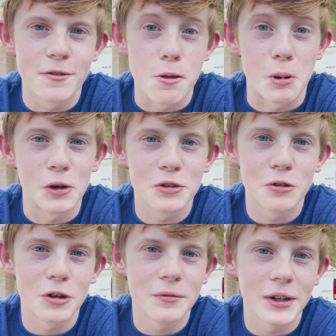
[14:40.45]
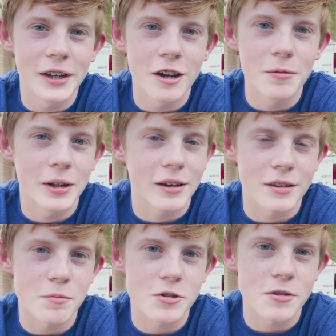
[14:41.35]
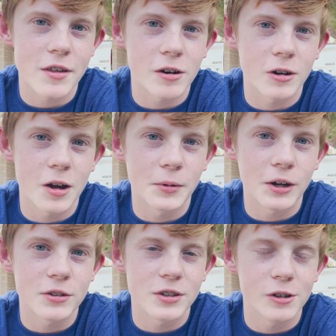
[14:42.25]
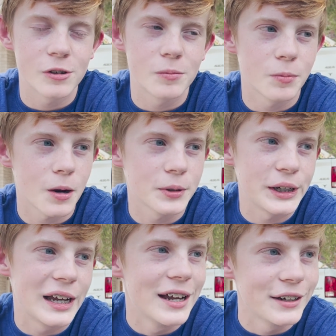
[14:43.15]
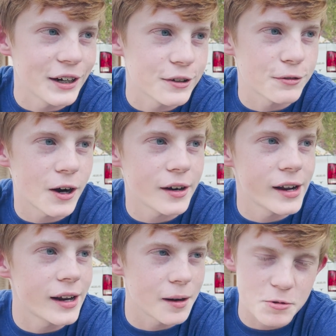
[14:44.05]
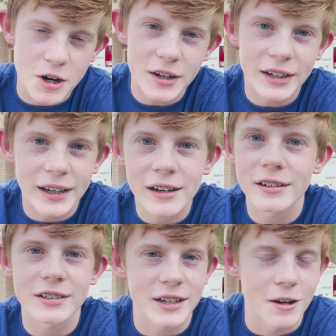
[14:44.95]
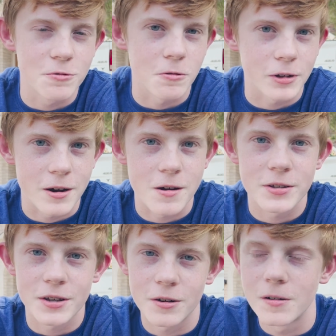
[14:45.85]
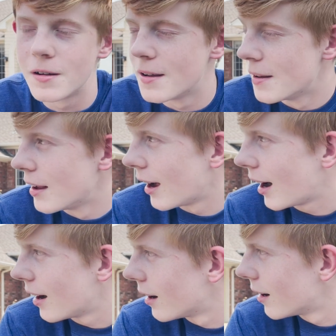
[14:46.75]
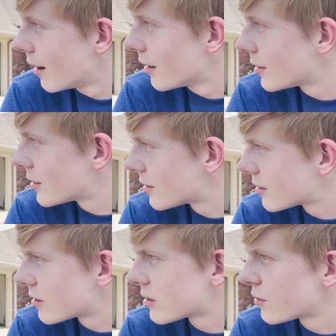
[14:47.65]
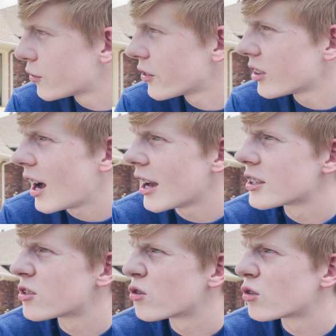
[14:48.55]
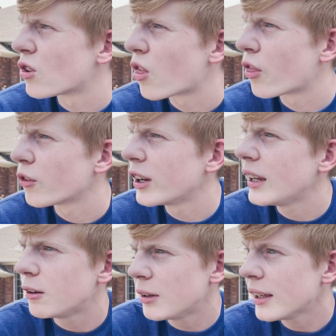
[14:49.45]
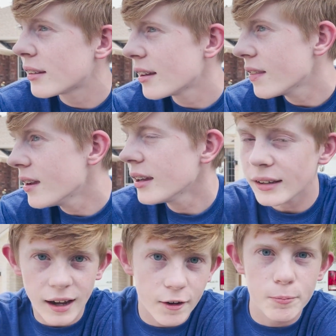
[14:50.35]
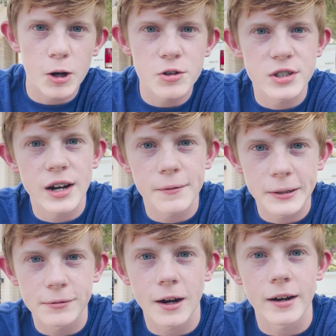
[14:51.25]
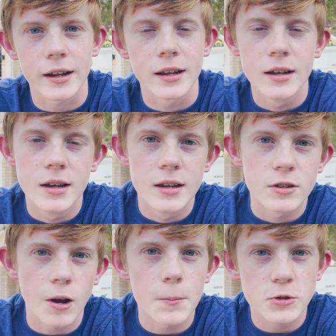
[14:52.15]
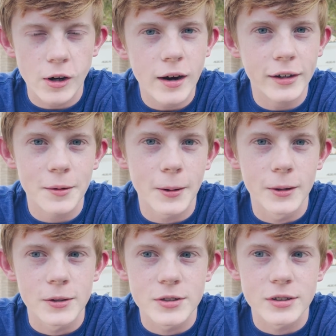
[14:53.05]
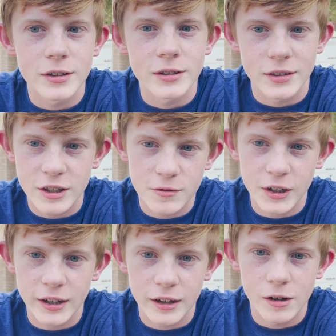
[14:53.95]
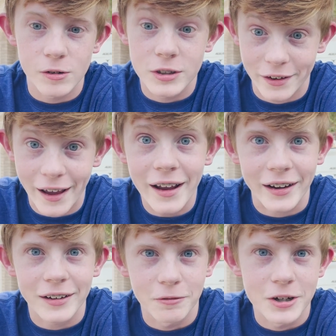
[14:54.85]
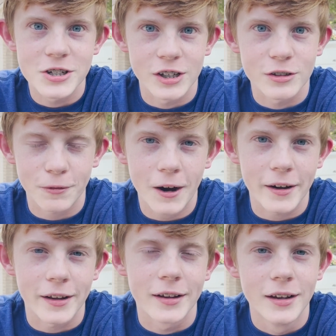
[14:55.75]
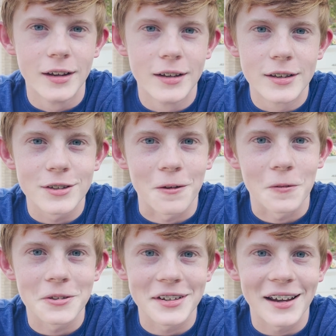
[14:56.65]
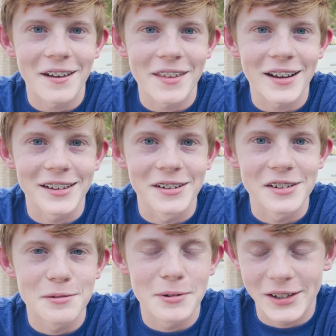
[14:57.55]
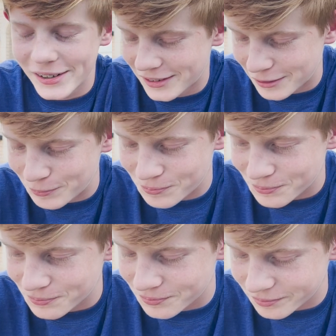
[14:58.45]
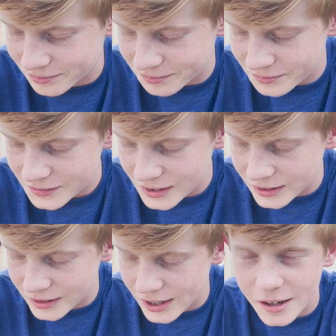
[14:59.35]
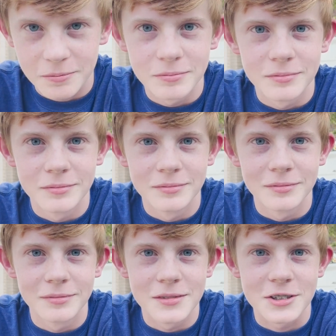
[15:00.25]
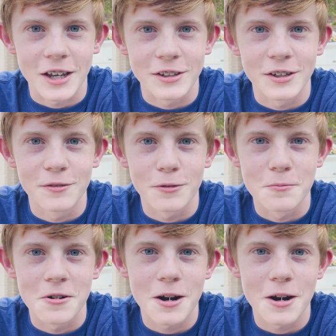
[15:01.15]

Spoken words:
boat tour video because I'm sure that'll come out soon, probably next Friday. I'm trying to get in a schedule here, so for the last 3 weeks, I think, I've posted every Friday. So I'm trying to post this video today, which is Friday. So we'll see how that goes. But yeah, stay tuned for more